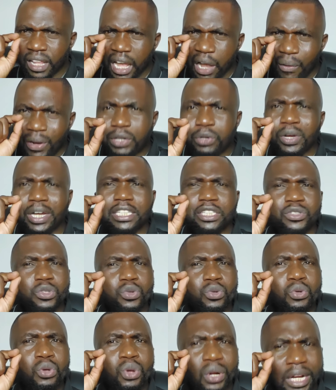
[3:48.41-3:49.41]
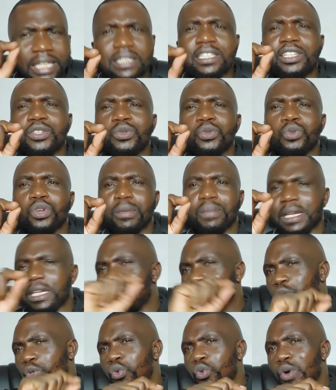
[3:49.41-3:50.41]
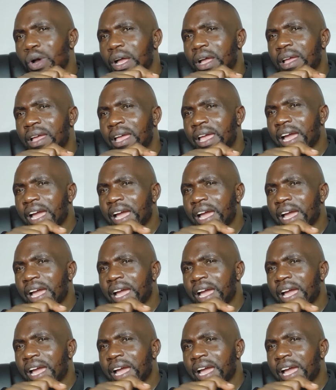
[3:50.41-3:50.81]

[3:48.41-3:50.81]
I want you guys to listen to Kimani Ichung'wah